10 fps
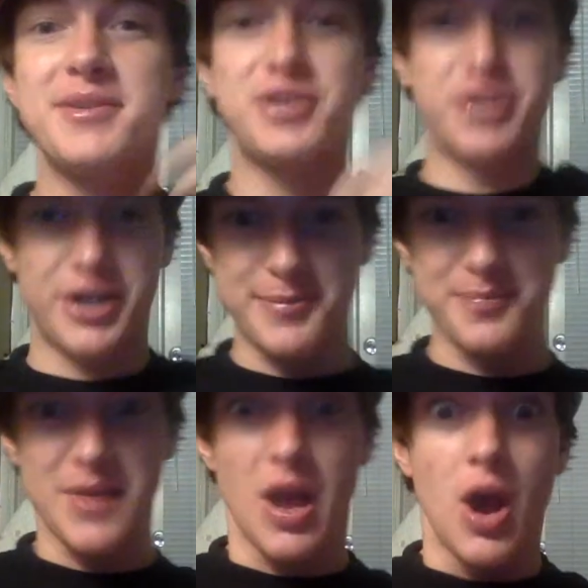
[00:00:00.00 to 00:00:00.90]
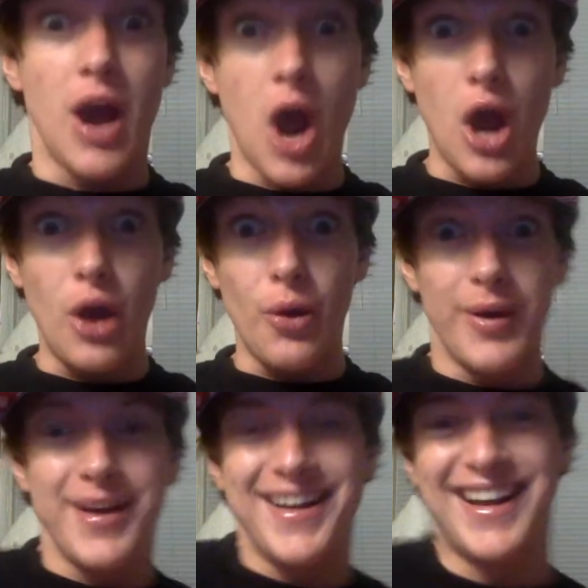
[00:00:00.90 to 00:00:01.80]
my shirt.
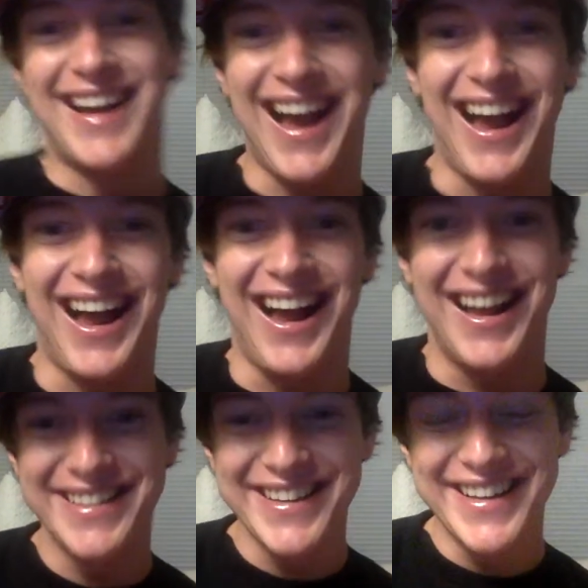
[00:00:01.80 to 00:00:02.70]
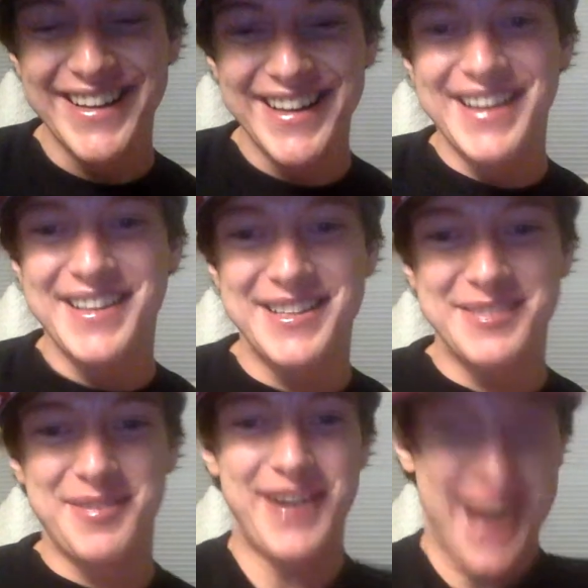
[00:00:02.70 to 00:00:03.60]
Oh, this is
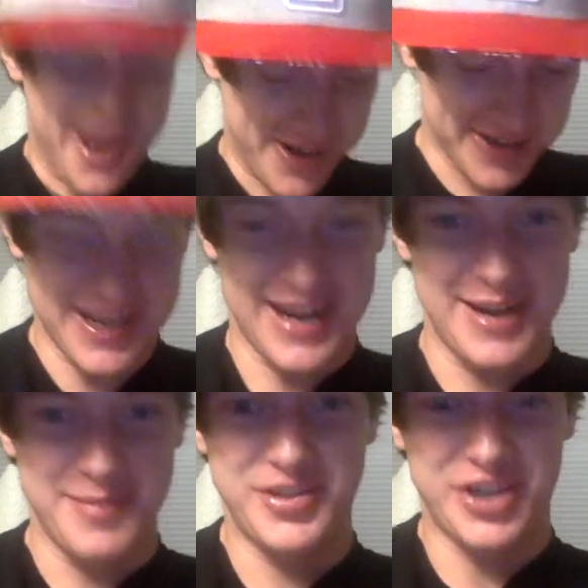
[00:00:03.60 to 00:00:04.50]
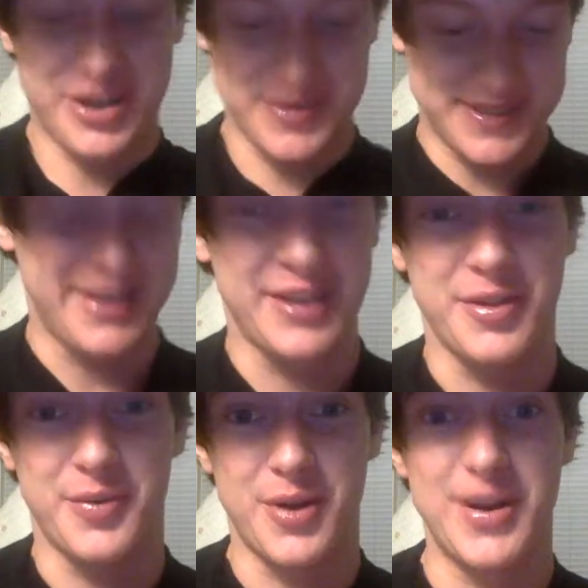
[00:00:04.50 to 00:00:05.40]
my friend Eric's shirt he was selling on
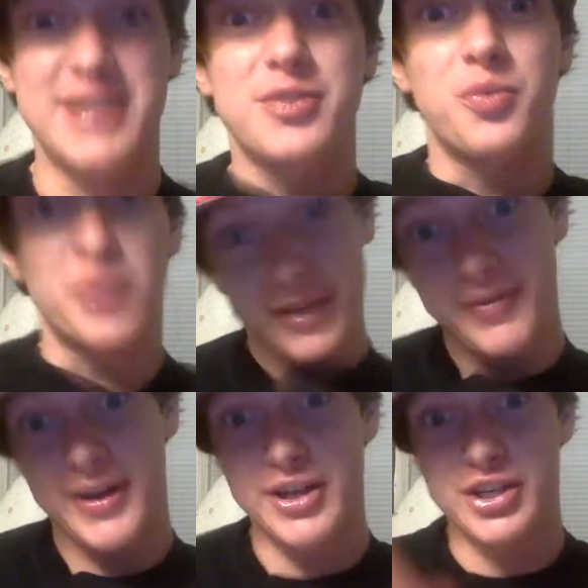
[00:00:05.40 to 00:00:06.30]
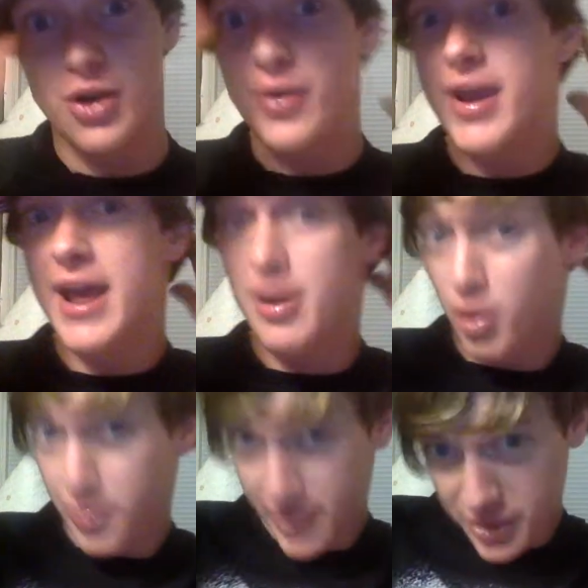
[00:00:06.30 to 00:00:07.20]
the road. It's a really funny joke,
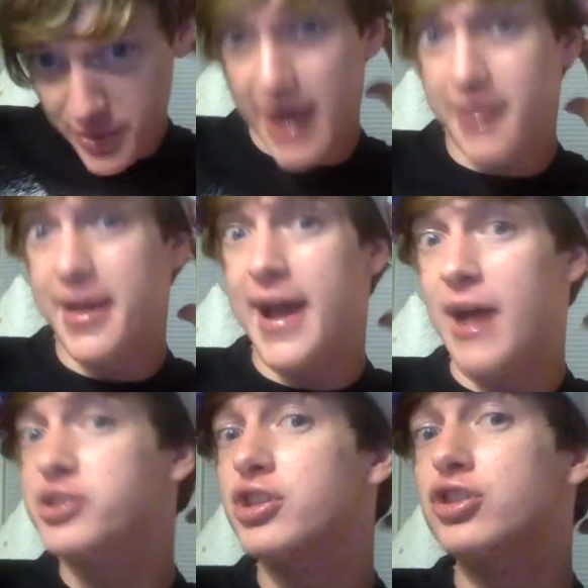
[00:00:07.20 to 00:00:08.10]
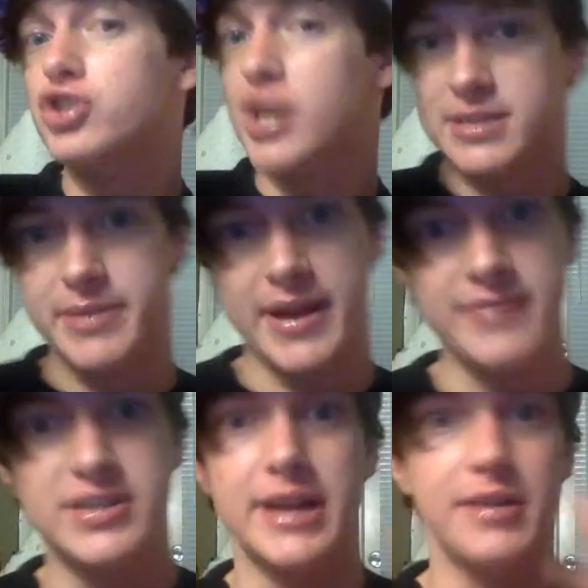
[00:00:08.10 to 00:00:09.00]
inappropriate to wear out of the house. Trust me, I've
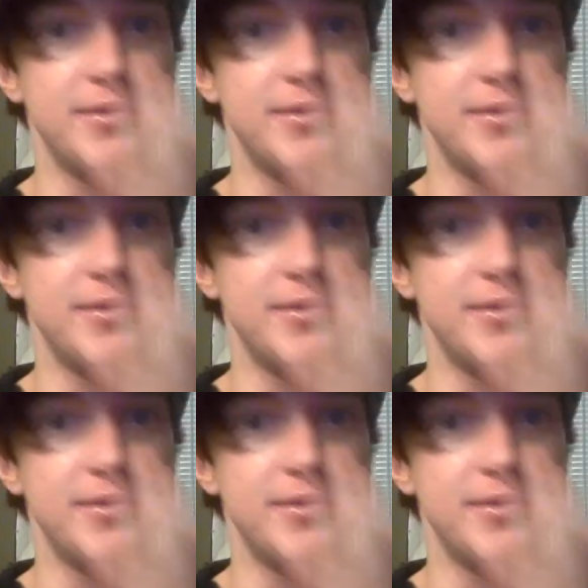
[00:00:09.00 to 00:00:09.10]
done it.